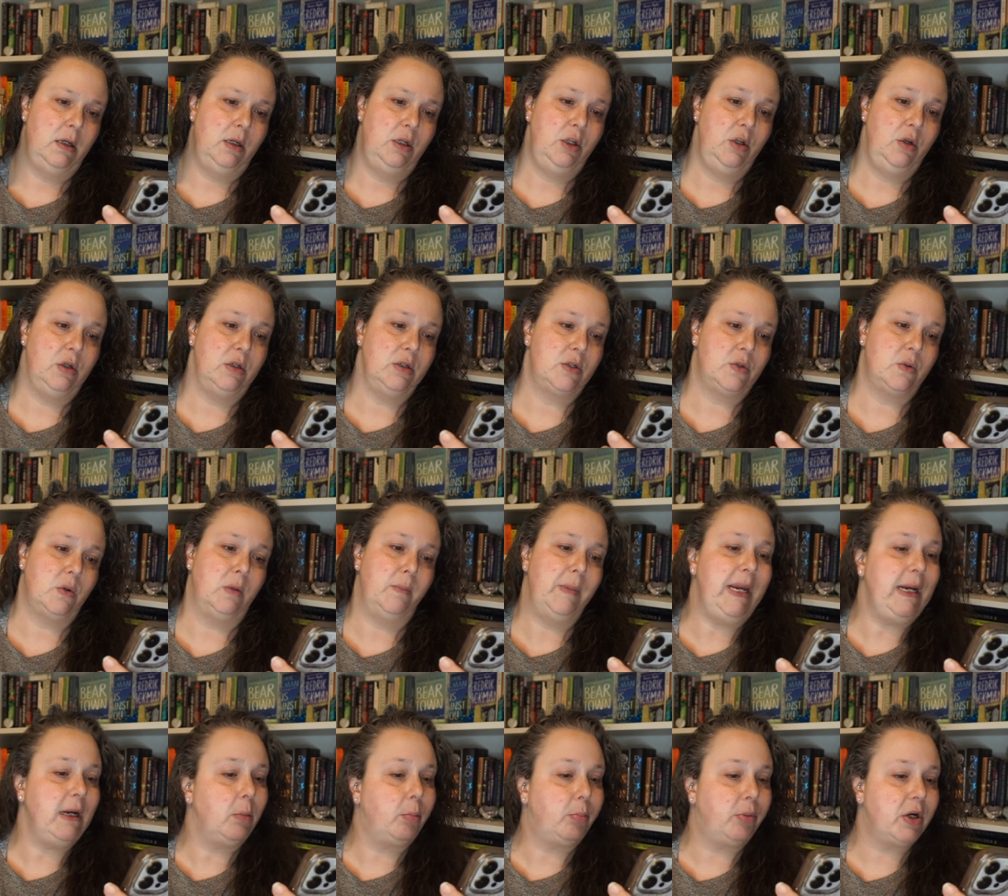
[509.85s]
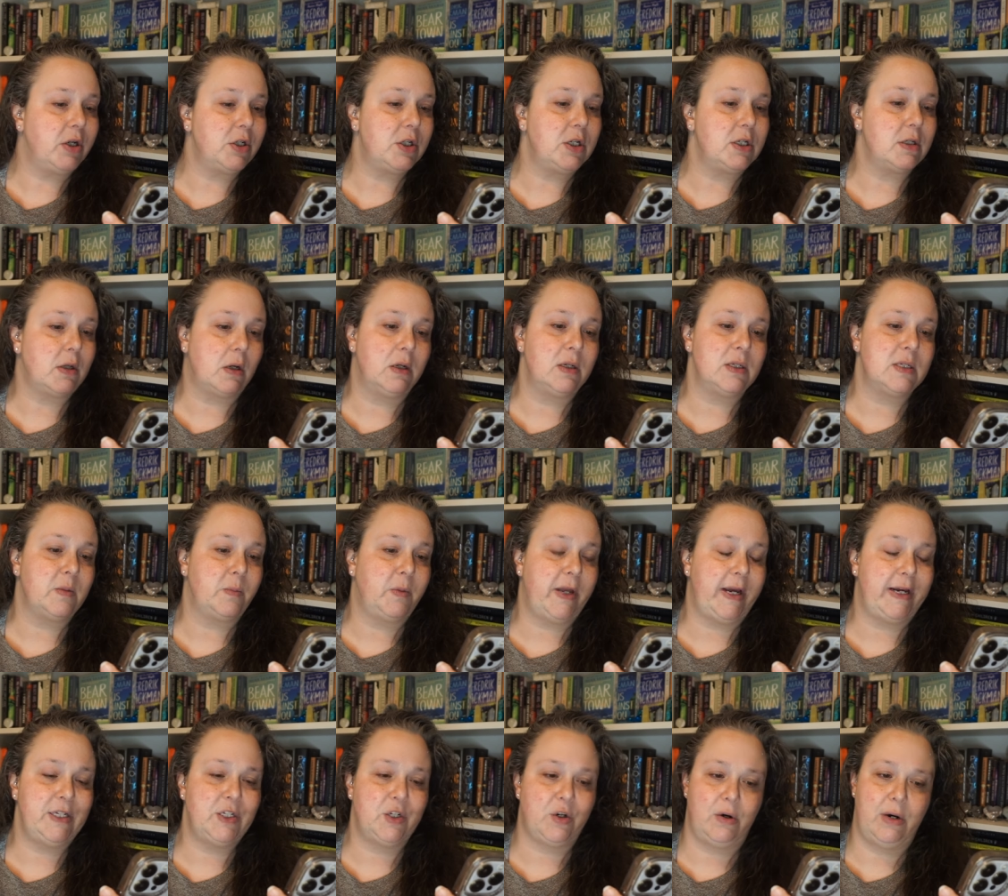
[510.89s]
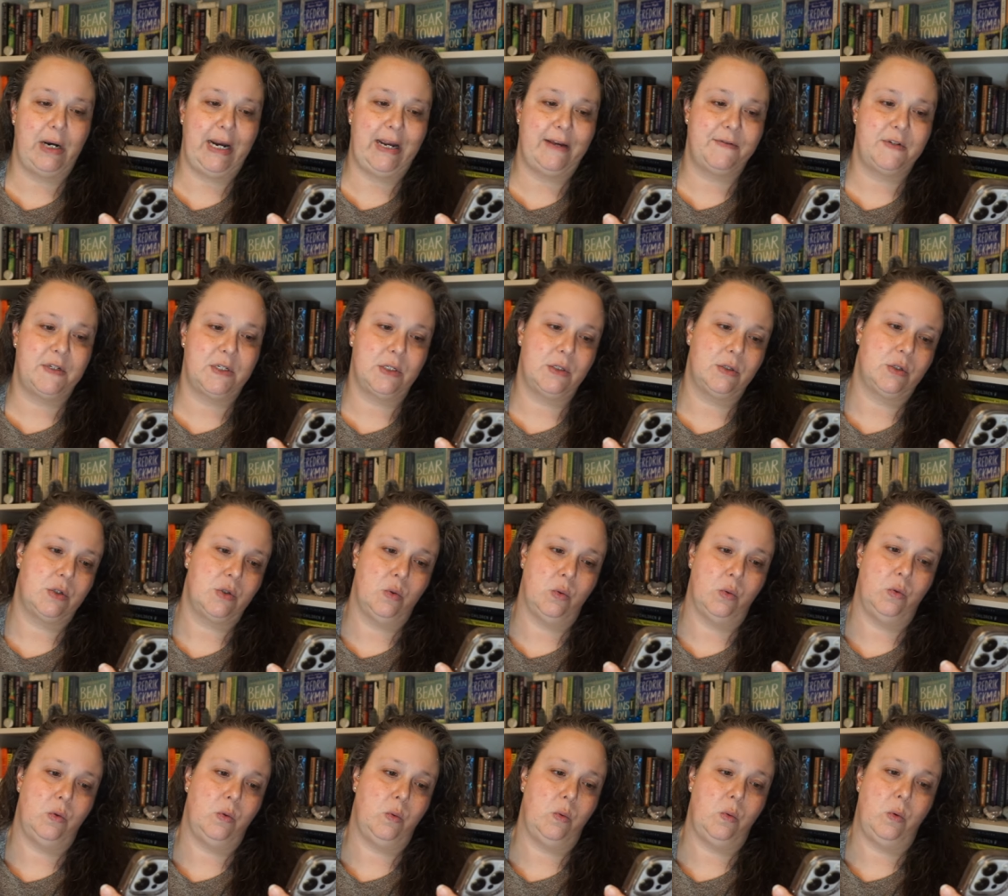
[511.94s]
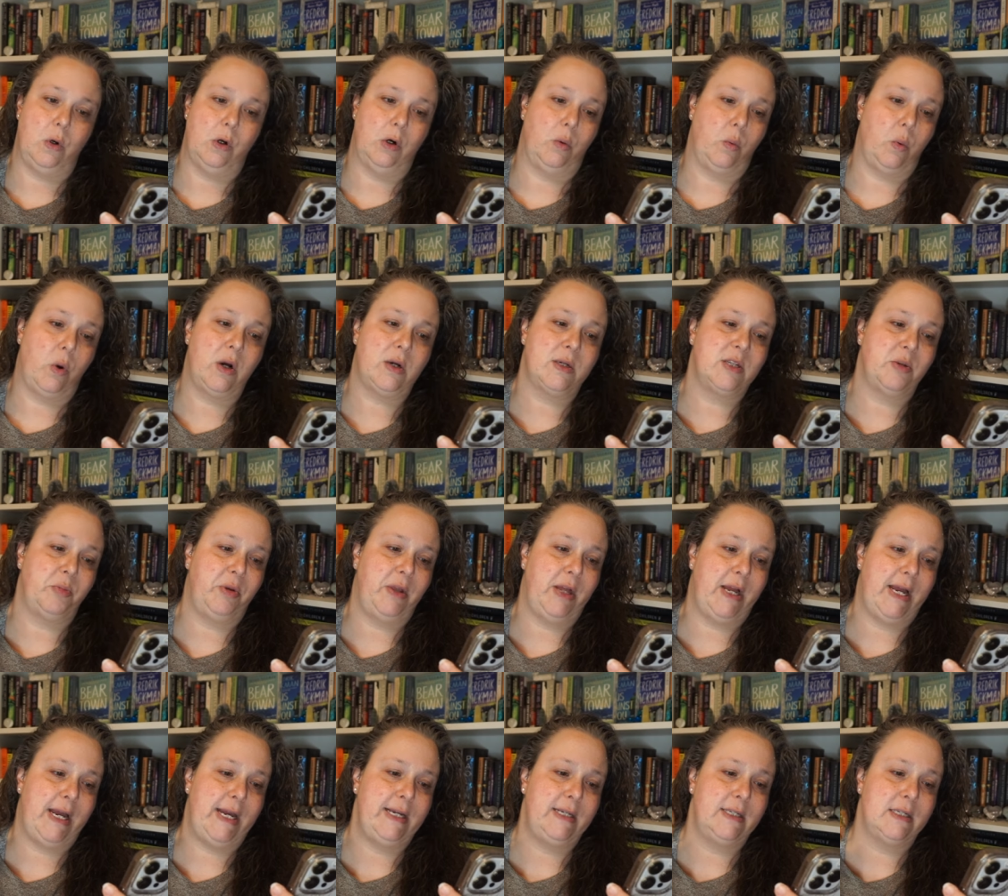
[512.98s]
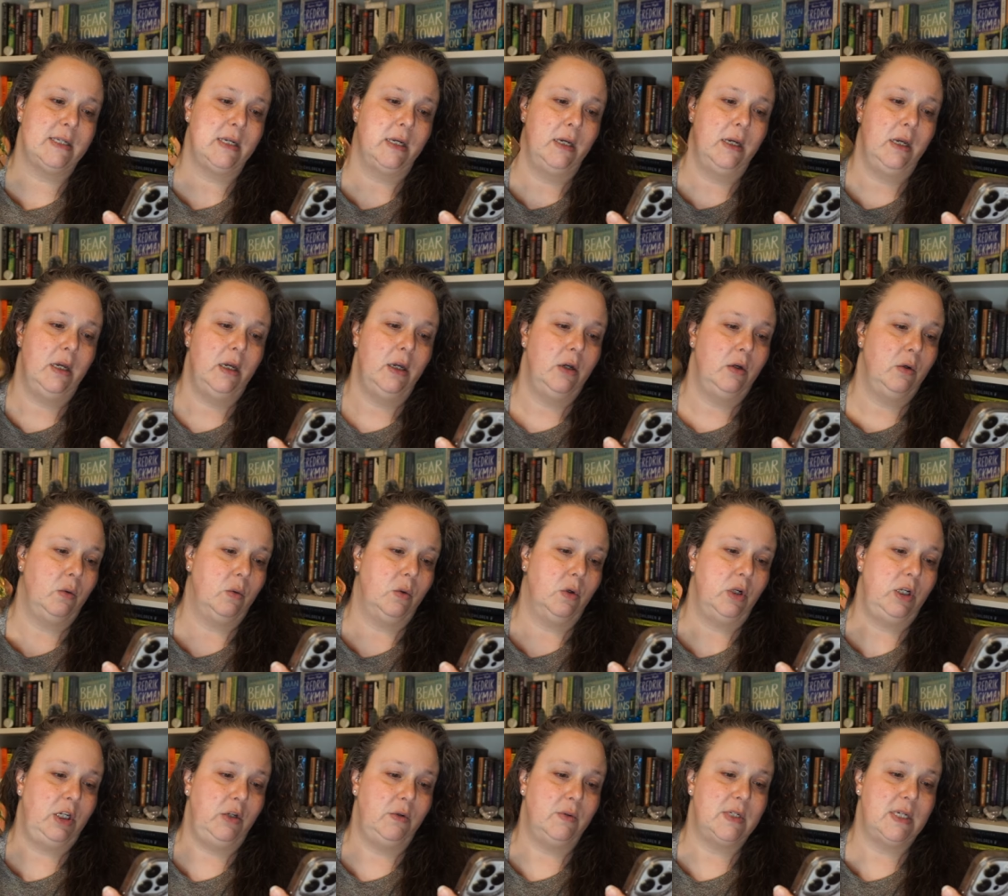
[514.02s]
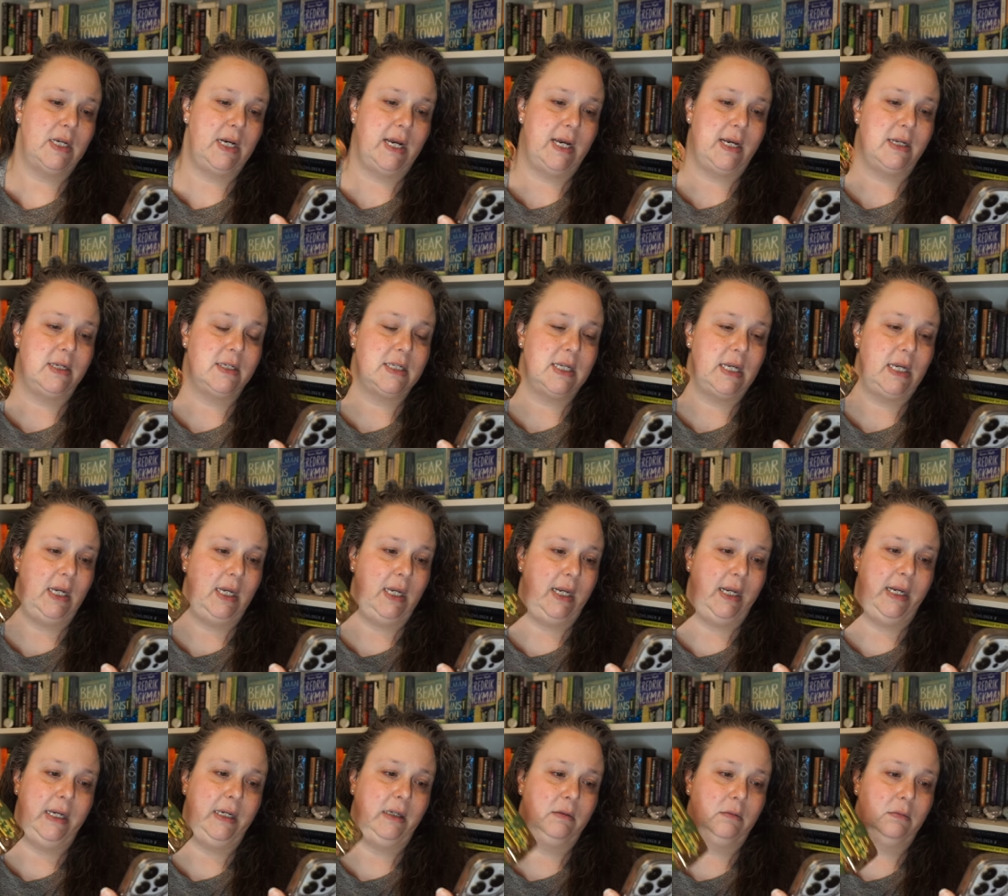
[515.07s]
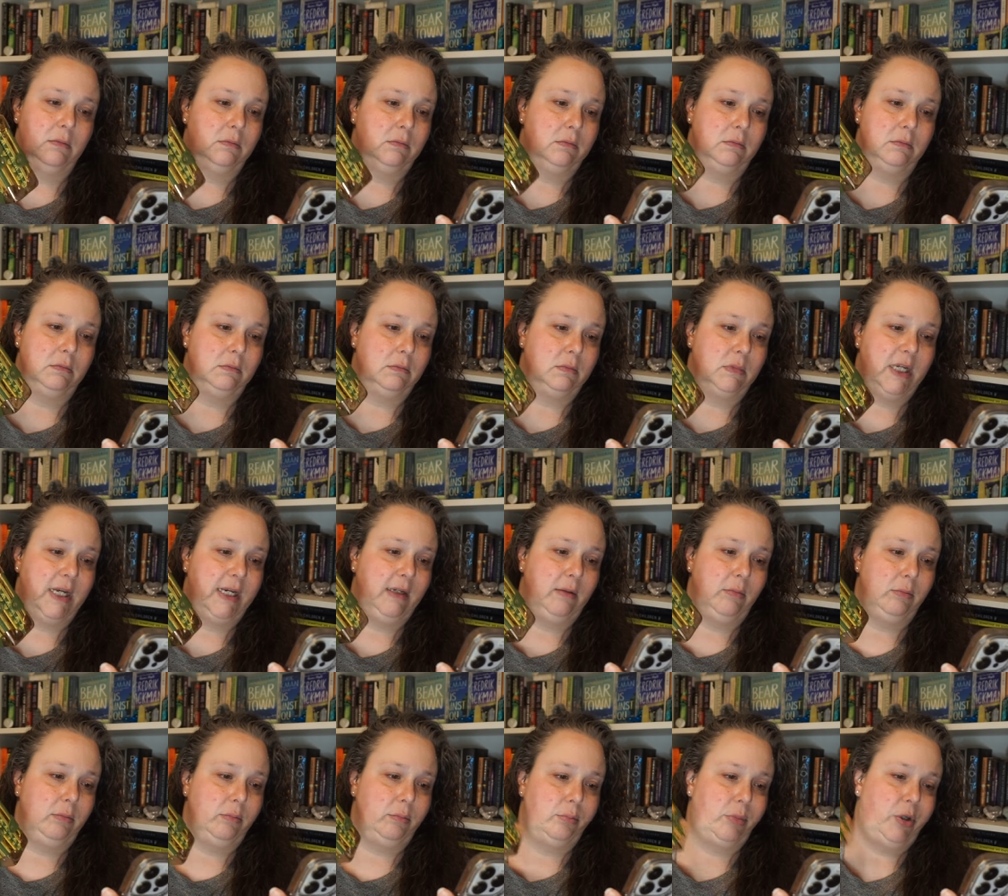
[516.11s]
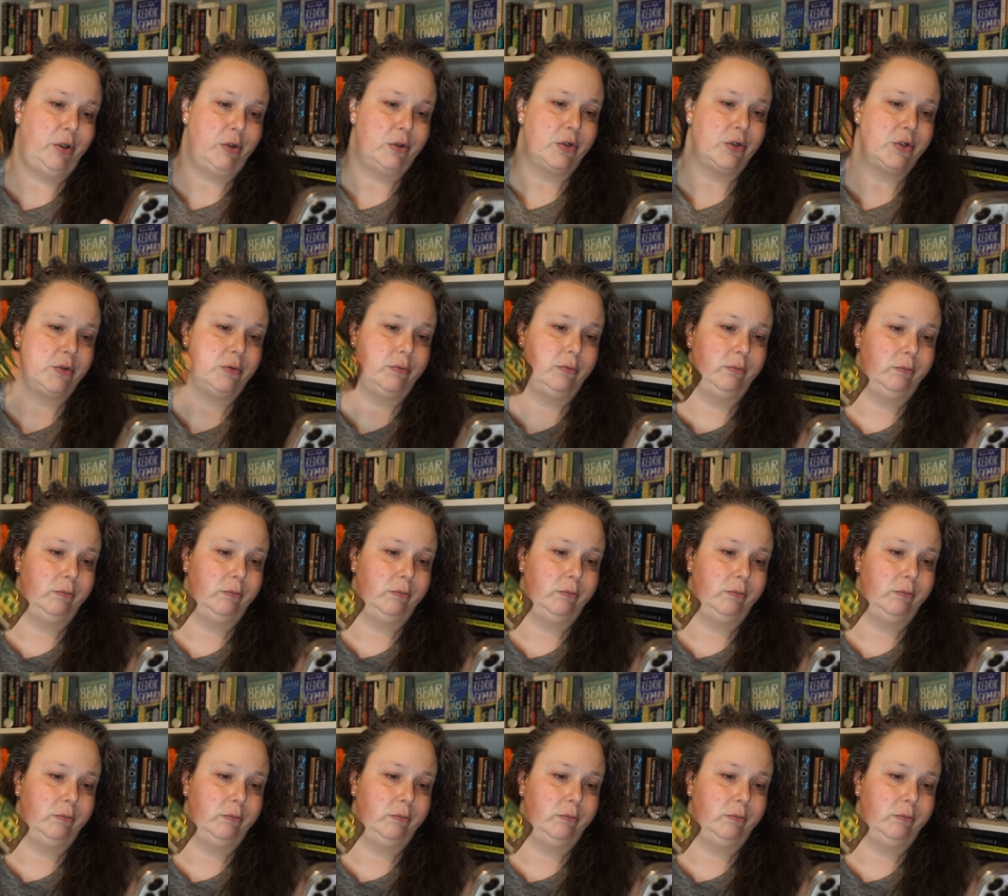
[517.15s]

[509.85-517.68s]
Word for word: You can store makeup brushes, art supplies, crafts, school or work supplies, or use it as a like purse.